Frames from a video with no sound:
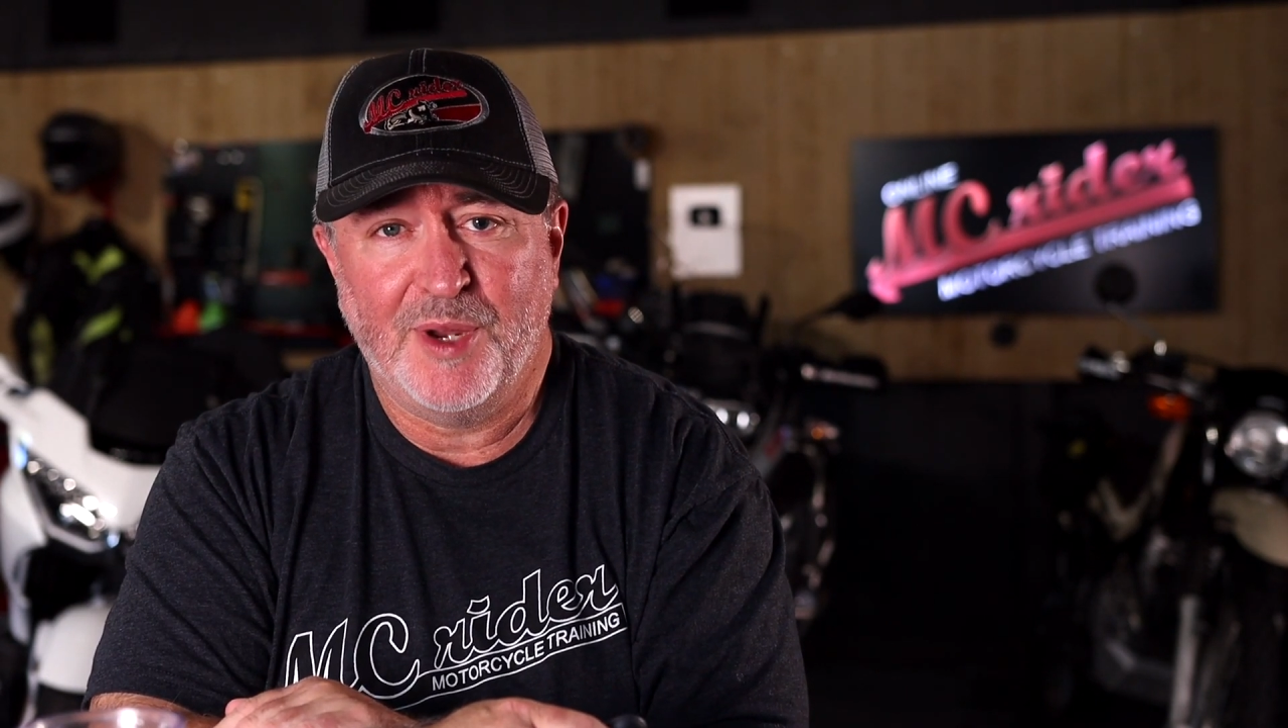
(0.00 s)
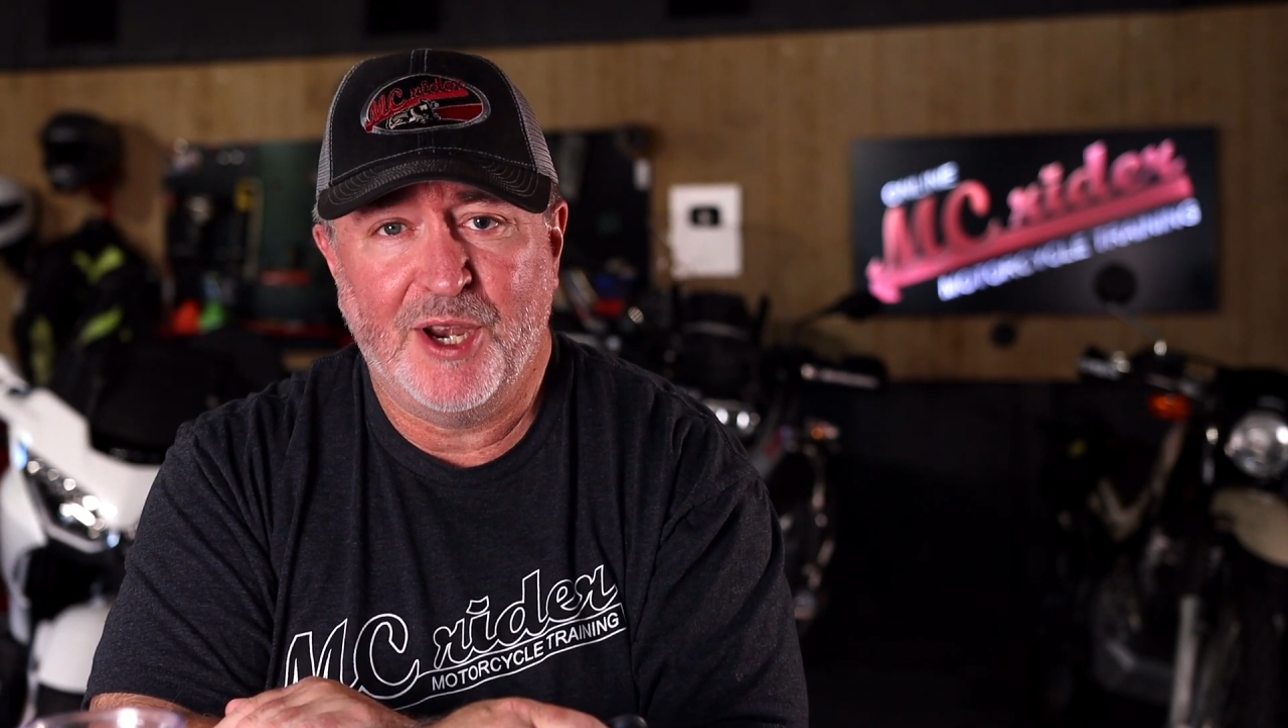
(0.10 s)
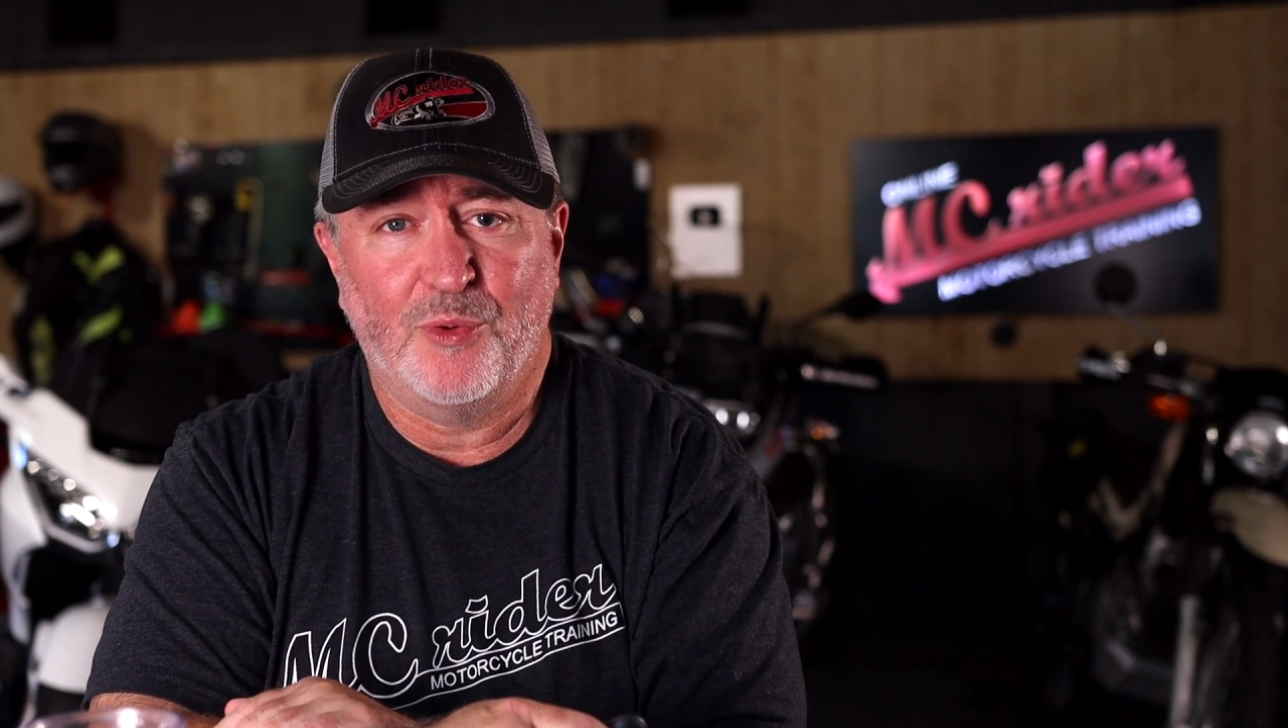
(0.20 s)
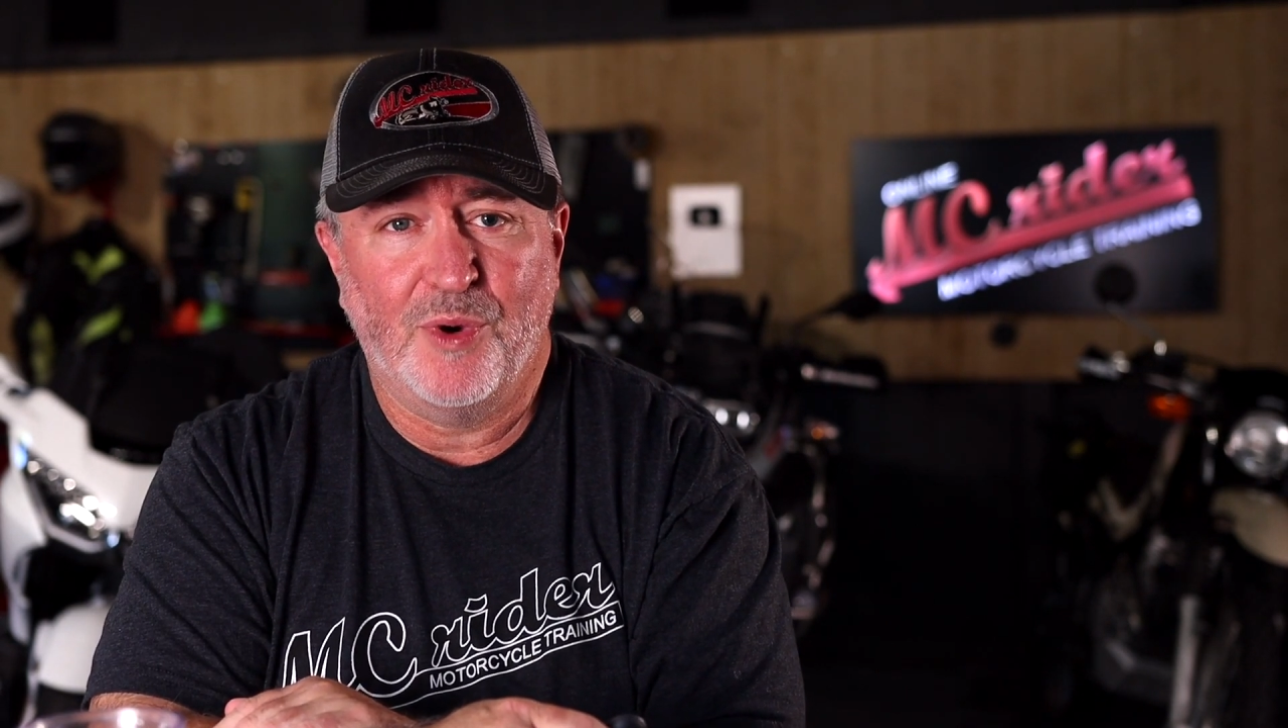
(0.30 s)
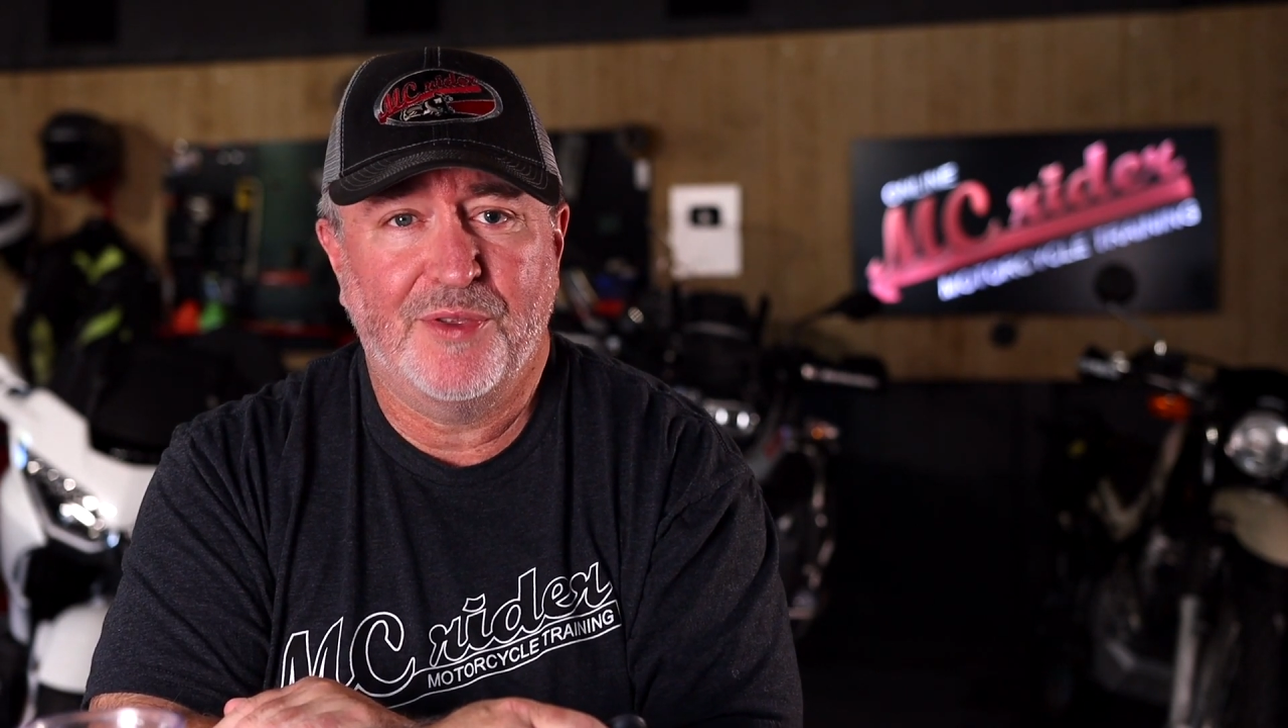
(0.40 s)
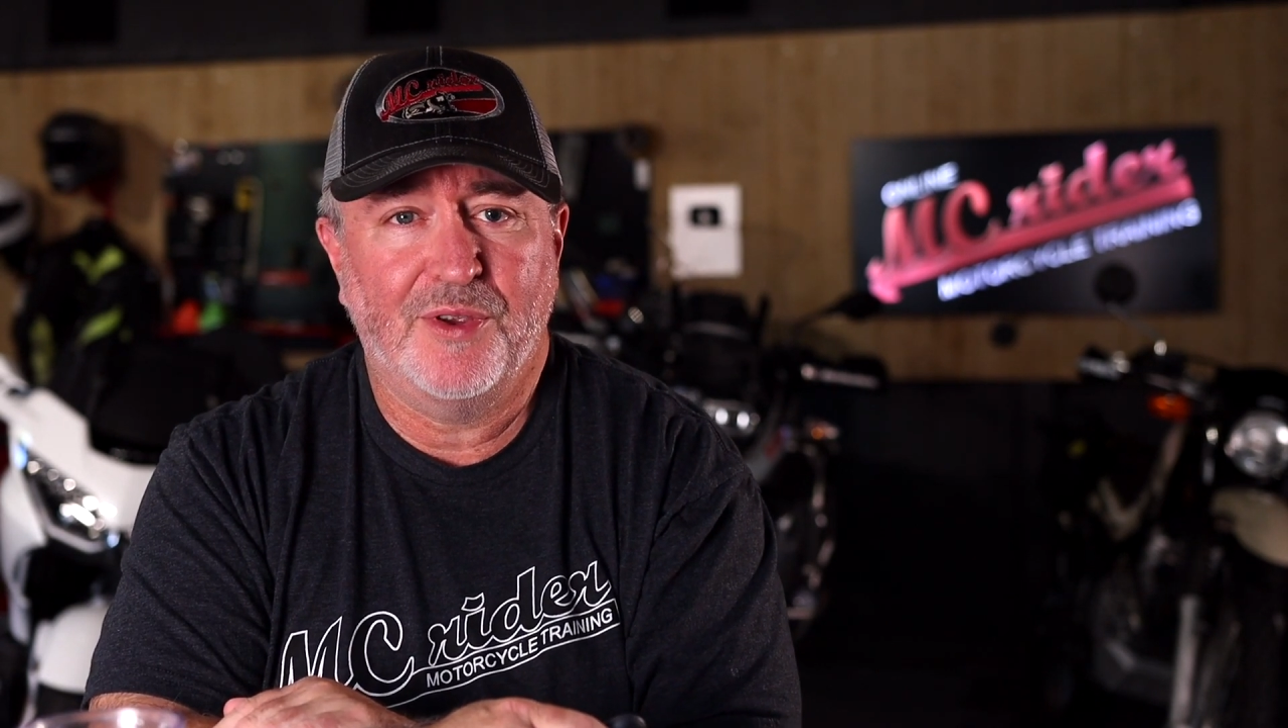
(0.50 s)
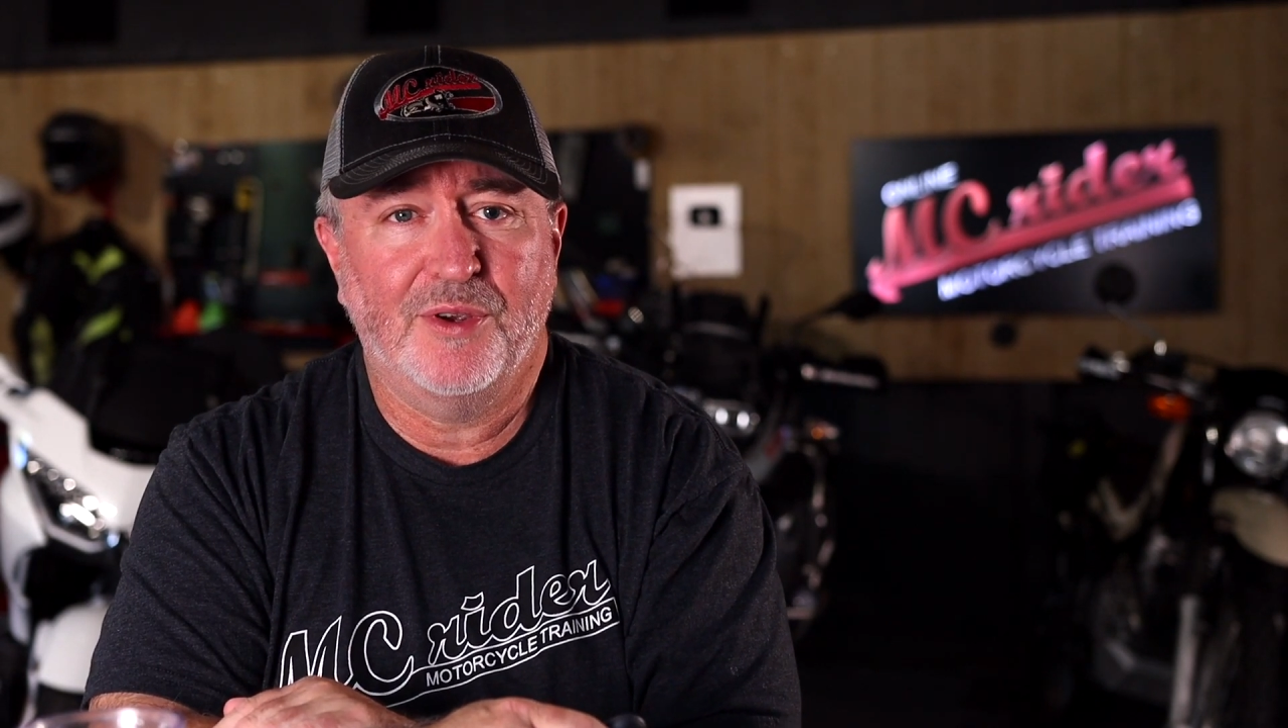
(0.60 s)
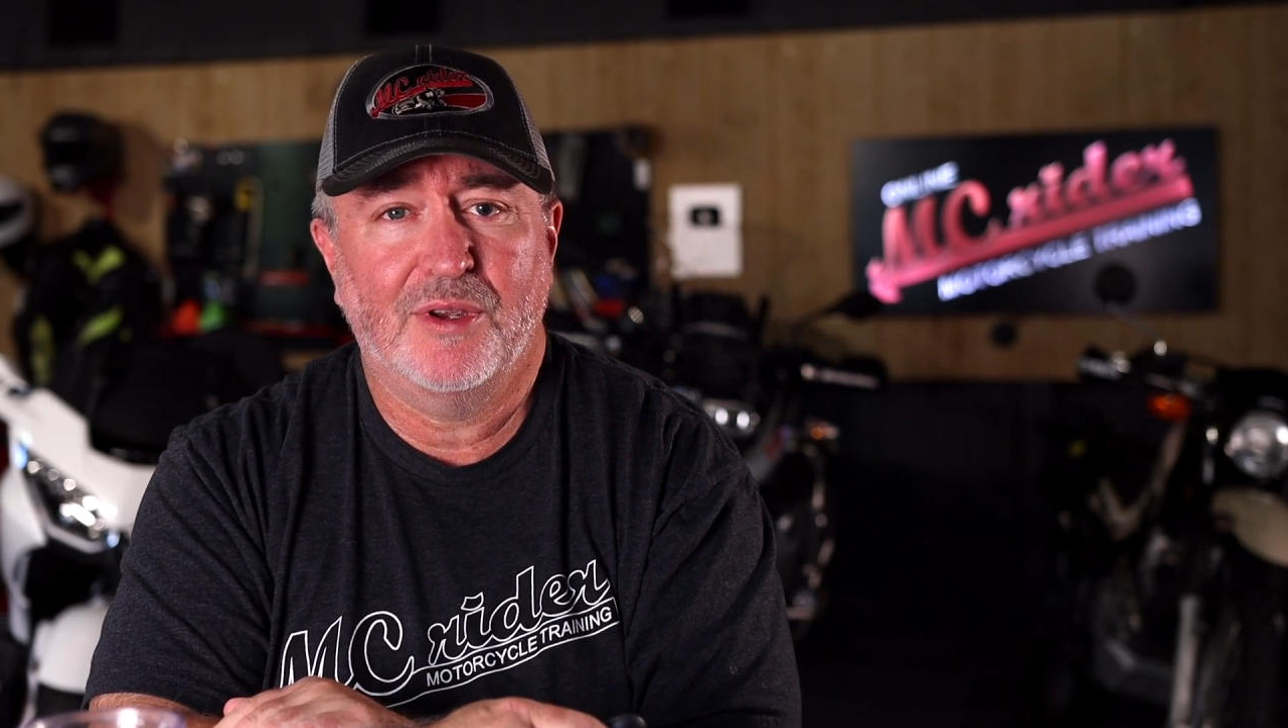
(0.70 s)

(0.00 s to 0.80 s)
it here with you,